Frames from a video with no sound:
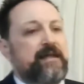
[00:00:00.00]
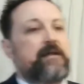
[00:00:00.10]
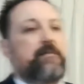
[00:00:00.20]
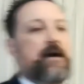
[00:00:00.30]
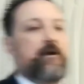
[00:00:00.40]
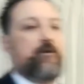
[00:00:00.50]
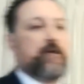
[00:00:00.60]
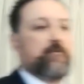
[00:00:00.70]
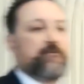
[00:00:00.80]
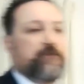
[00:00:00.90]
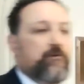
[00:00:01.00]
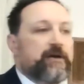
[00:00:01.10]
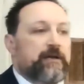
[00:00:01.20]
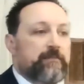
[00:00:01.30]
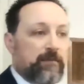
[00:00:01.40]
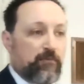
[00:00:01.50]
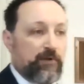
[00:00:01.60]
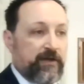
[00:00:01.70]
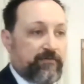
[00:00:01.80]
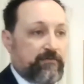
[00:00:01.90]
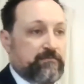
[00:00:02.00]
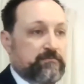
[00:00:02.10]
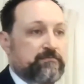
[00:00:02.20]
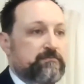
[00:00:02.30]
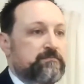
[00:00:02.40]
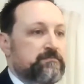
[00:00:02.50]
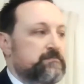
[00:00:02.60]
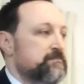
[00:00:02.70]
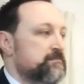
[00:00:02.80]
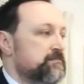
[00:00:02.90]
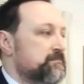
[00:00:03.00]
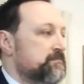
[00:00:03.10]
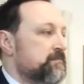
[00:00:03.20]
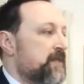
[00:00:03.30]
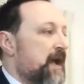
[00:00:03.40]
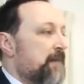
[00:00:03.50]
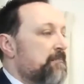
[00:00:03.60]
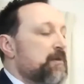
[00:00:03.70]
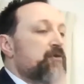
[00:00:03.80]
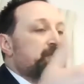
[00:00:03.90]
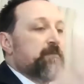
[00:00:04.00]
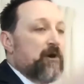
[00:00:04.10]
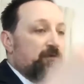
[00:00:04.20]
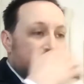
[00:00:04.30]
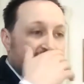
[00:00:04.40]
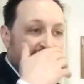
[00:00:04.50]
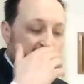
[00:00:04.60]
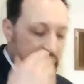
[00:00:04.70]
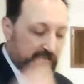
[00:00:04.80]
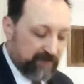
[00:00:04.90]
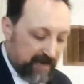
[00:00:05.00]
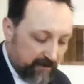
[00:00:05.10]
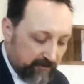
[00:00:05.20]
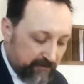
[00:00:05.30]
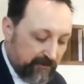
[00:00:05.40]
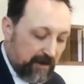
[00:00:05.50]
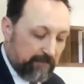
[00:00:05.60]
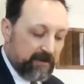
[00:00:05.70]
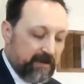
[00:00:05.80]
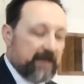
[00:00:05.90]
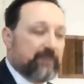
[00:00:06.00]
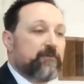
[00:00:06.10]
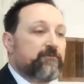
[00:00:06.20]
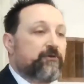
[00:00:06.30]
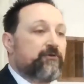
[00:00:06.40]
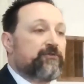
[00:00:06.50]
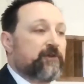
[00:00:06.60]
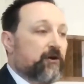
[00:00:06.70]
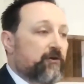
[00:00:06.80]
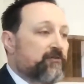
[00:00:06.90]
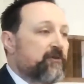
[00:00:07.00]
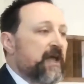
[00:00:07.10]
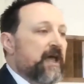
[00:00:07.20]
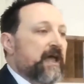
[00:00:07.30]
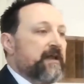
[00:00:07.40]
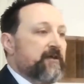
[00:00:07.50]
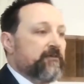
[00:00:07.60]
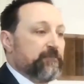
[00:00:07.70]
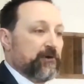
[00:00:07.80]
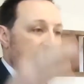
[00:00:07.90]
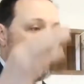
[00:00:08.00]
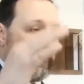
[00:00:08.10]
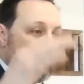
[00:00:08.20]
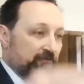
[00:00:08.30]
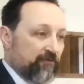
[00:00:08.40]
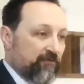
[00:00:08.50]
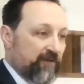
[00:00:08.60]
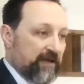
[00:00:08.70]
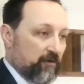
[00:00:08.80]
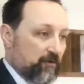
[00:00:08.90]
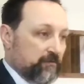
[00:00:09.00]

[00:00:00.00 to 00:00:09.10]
about who I was yoking him up with. I moved him over to the other side of the shop and gave him 2 stalls, and his production fell